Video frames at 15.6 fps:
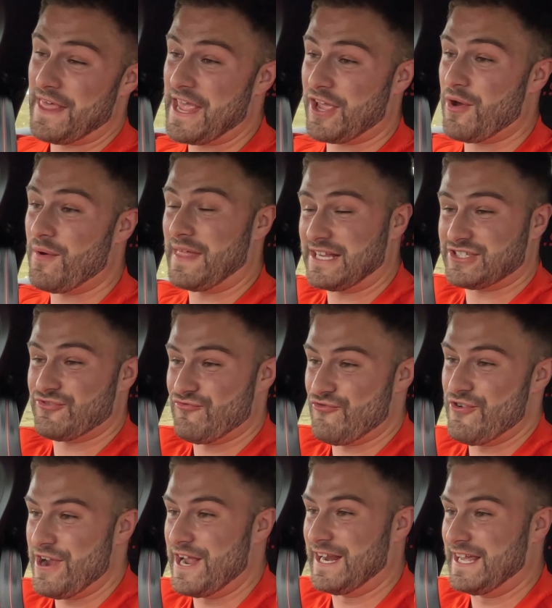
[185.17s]
There you go. That's a
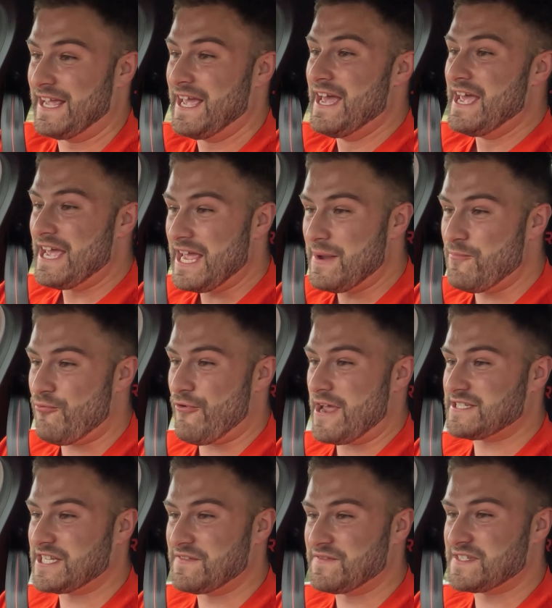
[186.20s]
really
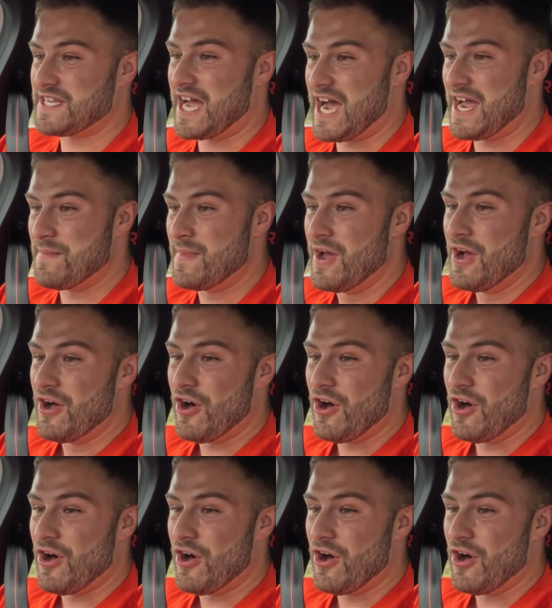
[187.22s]
impressive time